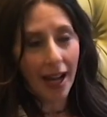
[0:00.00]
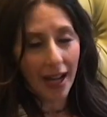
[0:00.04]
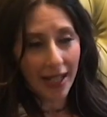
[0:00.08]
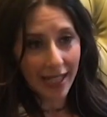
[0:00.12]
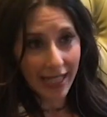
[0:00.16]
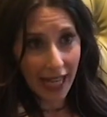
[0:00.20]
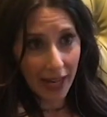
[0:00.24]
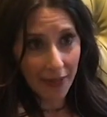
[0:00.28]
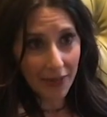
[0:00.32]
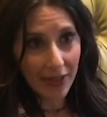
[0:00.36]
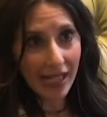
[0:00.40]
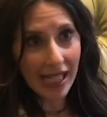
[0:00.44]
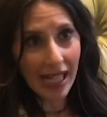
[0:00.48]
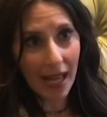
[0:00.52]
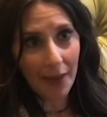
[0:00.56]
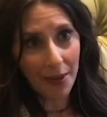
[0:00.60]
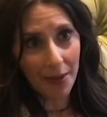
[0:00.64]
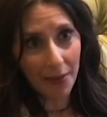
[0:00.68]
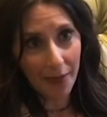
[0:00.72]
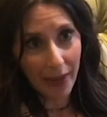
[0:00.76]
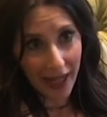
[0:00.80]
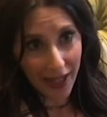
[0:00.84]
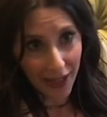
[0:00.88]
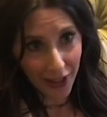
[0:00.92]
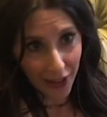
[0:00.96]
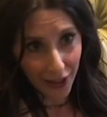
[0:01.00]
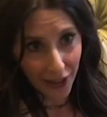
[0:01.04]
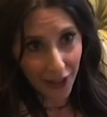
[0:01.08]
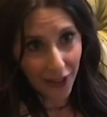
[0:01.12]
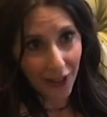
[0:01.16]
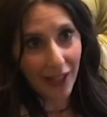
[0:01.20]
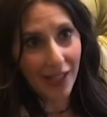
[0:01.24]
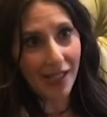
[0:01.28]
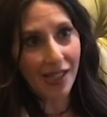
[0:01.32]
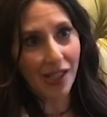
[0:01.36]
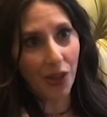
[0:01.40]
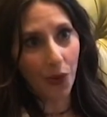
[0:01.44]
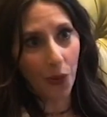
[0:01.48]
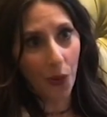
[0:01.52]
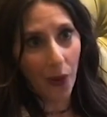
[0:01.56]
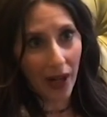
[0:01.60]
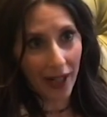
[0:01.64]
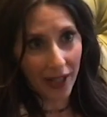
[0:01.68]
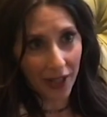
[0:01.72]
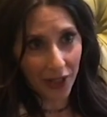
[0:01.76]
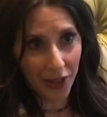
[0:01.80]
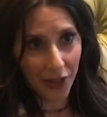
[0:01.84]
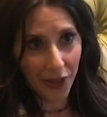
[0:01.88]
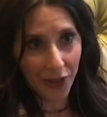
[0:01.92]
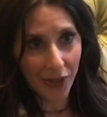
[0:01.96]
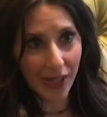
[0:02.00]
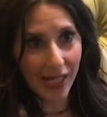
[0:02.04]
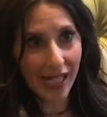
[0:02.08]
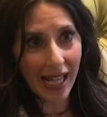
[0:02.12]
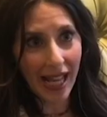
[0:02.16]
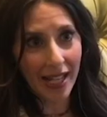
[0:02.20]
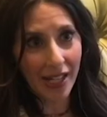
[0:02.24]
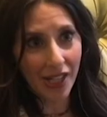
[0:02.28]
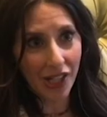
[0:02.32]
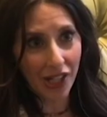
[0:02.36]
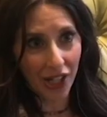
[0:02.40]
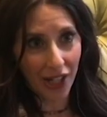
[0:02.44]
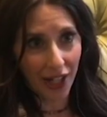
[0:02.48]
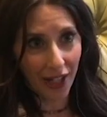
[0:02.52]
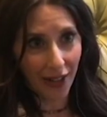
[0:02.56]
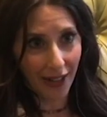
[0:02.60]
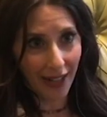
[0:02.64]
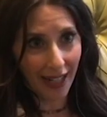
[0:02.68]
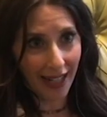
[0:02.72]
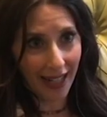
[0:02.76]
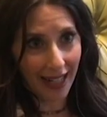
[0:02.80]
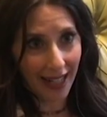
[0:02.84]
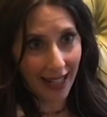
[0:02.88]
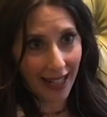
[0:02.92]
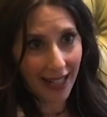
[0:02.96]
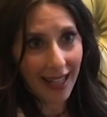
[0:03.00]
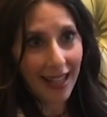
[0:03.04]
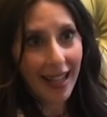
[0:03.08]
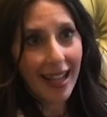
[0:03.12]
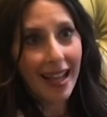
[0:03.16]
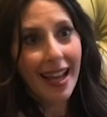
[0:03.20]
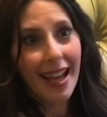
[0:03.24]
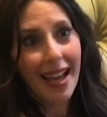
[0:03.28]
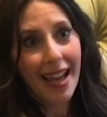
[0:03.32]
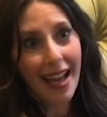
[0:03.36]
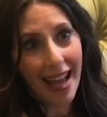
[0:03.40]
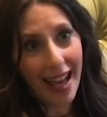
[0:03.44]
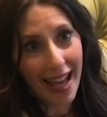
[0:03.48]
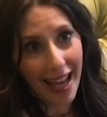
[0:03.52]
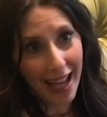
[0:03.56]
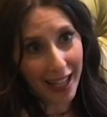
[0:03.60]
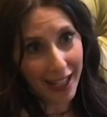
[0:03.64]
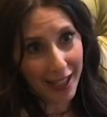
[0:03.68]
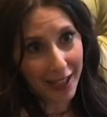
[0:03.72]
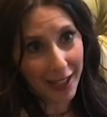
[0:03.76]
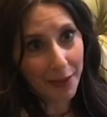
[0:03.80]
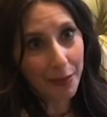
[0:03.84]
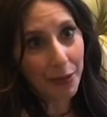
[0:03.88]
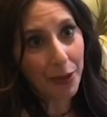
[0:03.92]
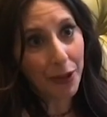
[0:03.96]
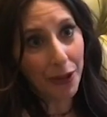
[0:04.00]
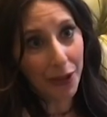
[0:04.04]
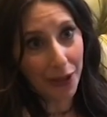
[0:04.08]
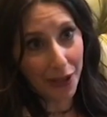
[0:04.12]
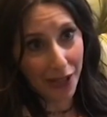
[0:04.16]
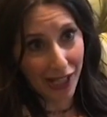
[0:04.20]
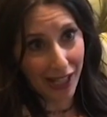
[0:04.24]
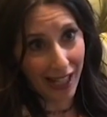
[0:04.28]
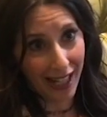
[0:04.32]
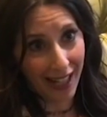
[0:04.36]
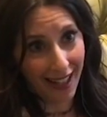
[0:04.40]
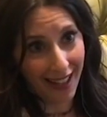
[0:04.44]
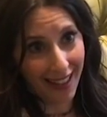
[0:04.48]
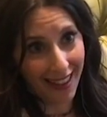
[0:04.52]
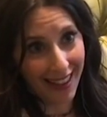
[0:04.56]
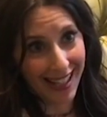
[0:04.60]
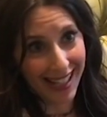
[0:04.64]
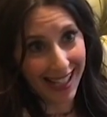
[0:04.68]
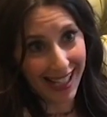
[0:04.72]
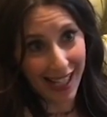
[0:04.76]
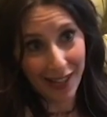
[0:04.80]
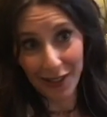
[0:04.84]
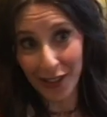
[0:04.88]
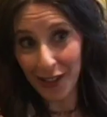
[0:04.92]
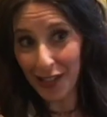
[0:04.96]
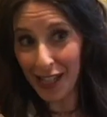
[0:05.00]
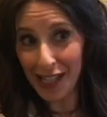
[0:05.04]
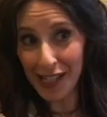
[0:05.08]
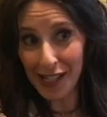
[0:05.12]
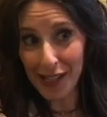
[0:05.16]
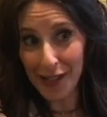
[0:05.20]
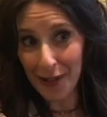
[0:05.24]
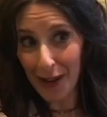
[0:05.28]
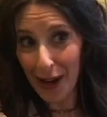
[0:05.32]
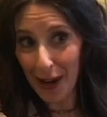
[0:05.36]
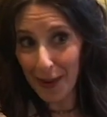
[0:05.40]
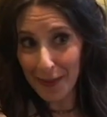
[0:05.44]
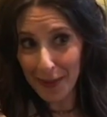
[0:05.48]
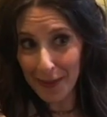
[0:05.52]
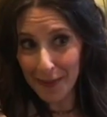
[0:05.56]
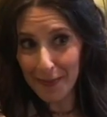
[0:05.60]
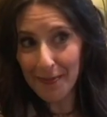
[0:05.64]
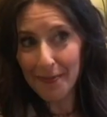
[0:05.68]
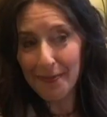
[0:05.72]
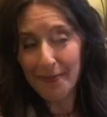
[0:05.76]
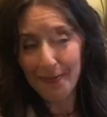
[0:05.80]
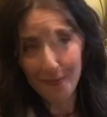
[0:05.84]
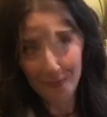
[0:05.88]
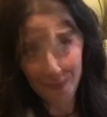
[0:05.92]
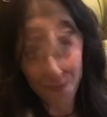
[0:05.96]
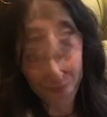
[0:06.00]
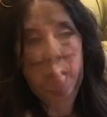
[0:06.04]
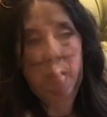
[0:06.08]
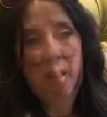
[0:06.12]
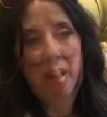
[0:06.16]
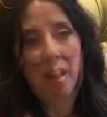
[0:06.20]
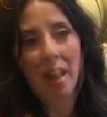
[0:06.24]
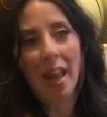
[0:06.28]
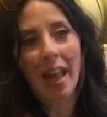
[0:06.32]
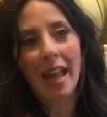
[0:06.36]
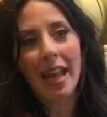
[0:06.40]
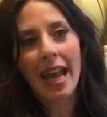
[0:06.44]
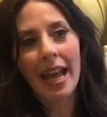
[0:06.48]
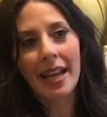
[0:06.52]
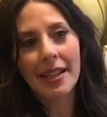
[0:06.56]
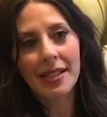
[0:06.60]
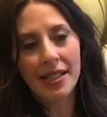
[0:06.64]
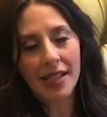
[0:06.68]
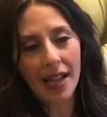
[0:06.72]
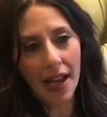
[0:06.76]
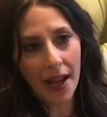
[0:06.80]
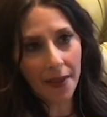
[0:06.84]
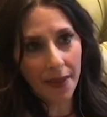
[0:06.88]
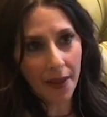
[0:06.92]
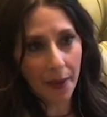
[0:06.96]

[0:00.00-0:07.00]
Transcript: David Simon Baker, is the one who's engineering and producing this new album. Where I had done